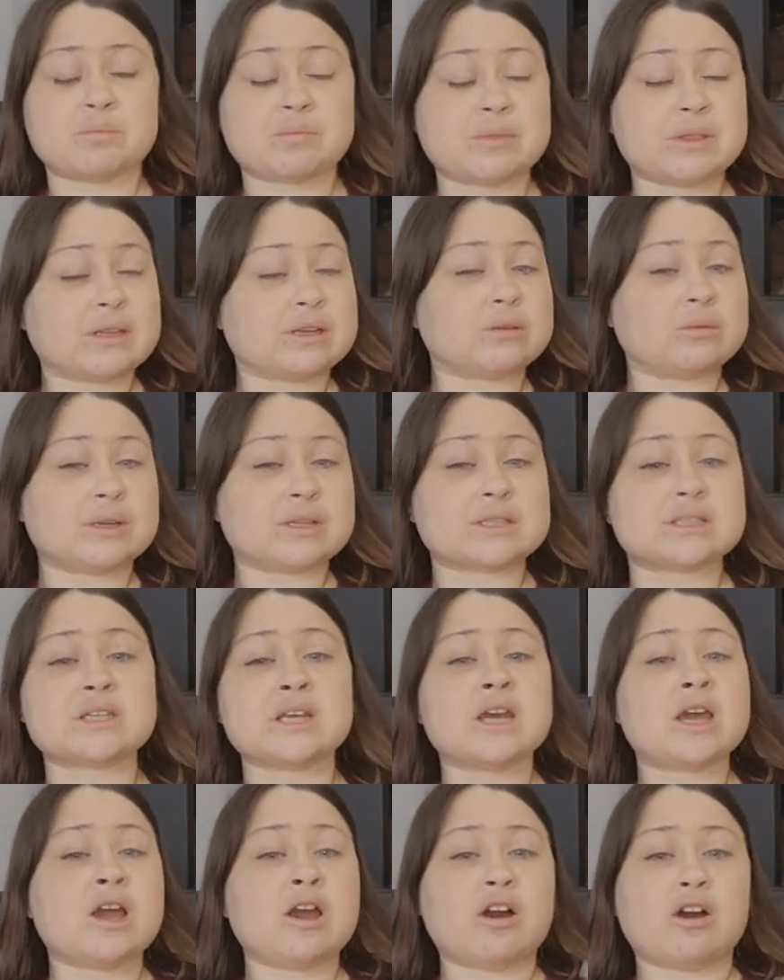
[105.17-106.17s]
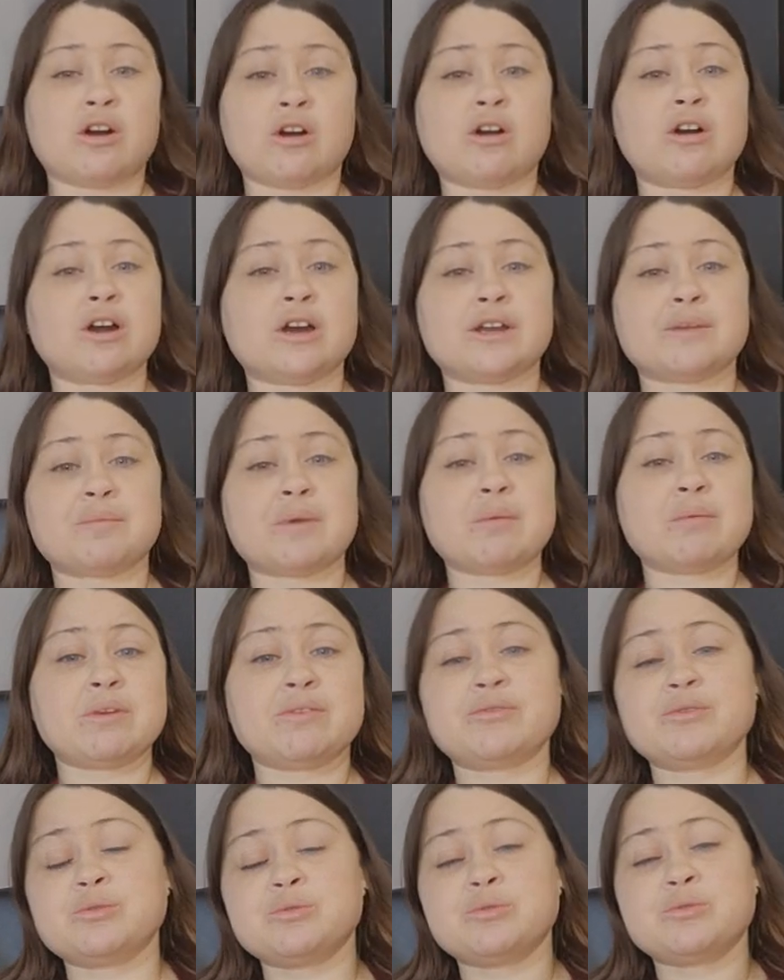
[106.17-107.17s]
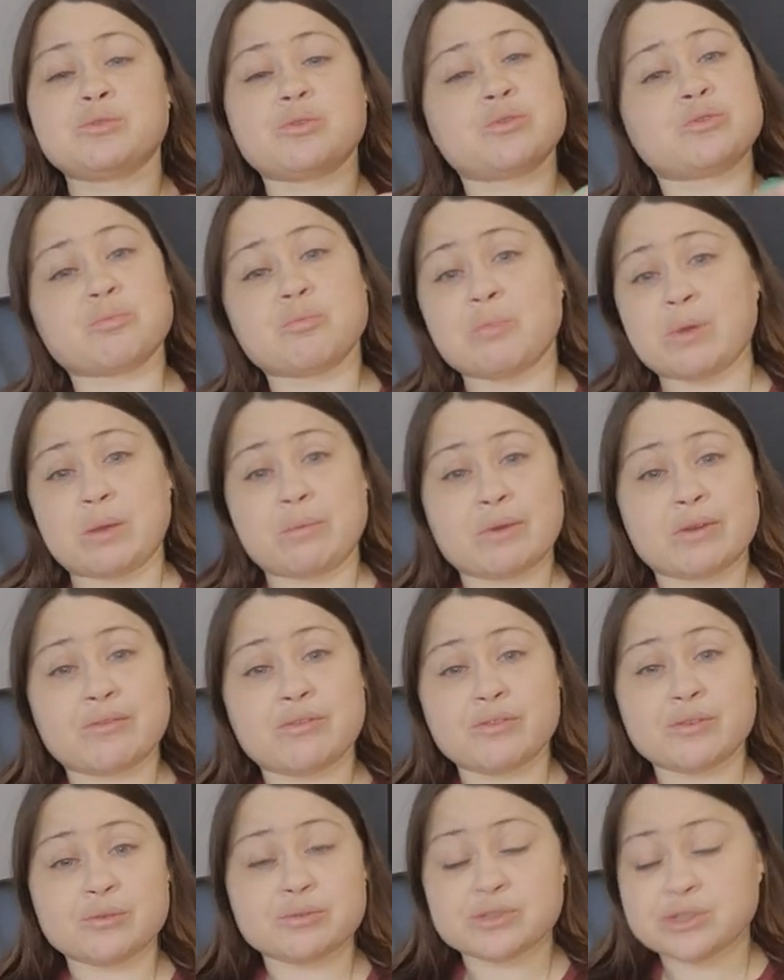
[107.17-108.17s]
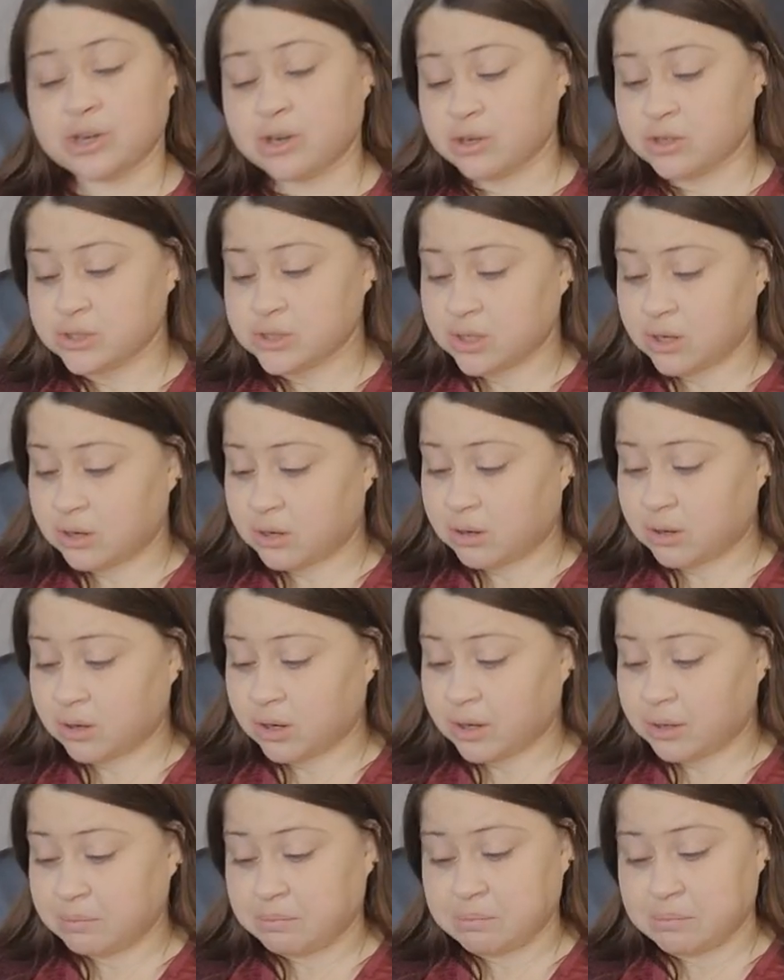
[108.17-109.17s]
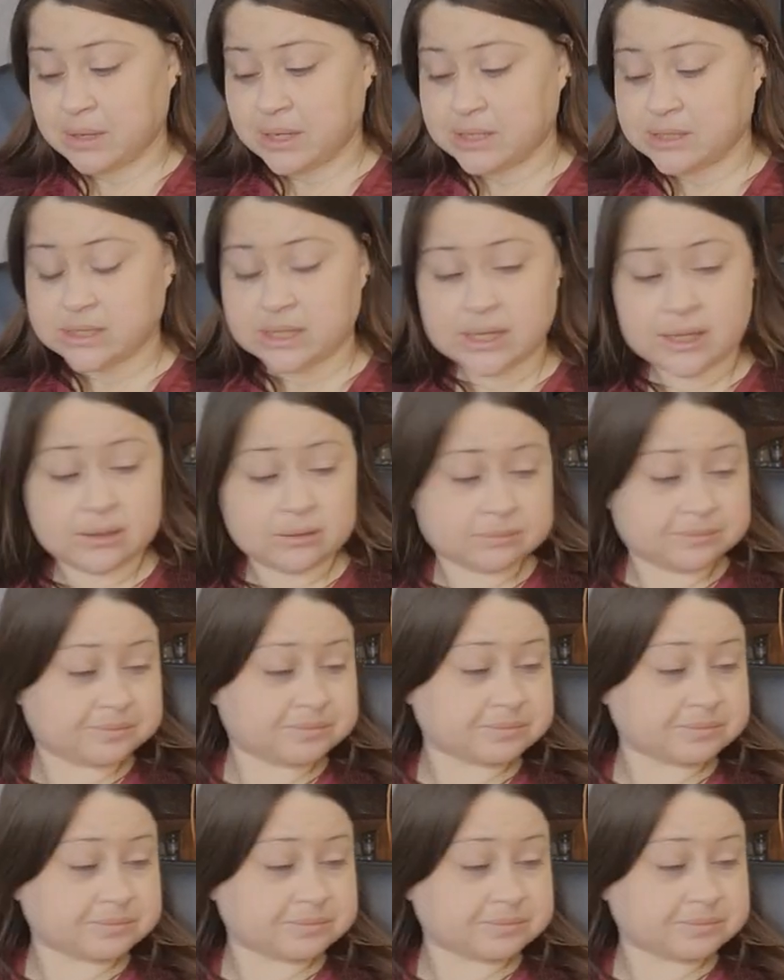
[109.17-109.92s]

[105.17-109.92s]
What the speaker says: little ones on baby food, those baby food jars are amazing.